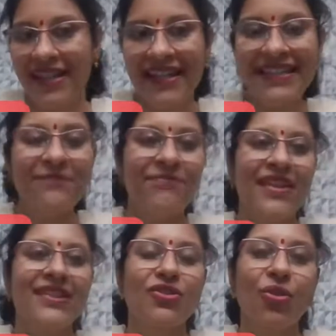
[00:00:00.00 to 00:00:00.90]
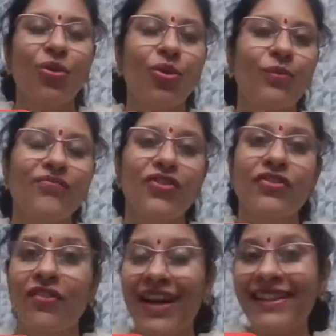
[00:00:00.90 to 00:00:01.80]
Yes, so
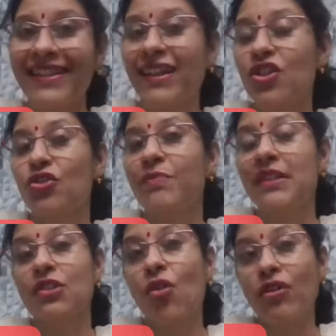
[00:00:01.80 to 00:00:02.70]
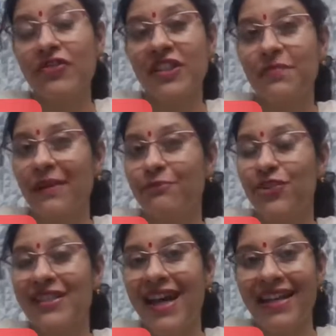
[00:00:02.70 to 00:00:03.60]
the writing should be so crisp and
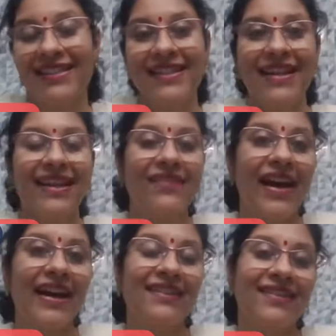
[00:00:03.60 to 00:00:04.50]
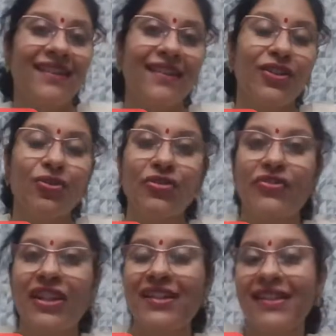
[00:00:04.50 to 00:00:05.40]
precise that the
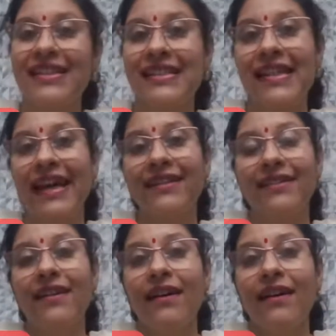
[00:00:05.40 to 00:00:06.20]
readers get